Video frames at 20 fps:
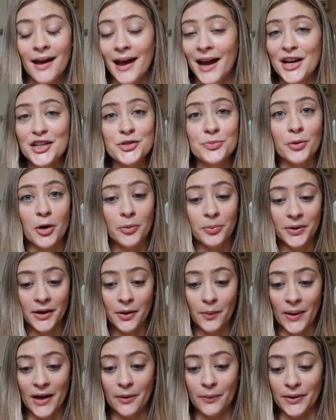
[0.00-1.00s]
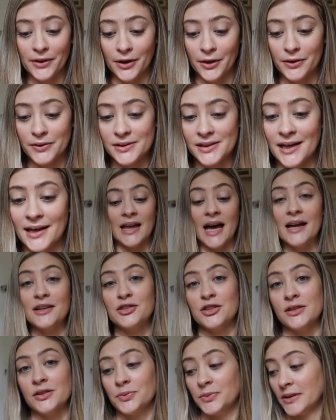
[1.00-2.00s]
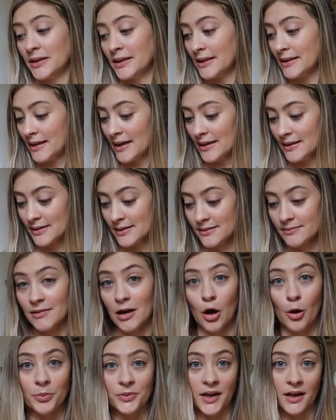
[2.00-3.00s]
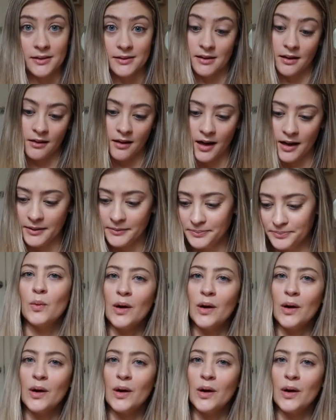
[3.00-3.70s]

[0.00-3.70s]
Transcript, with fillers: age appropriate wake windows. That just really has helped us a lot.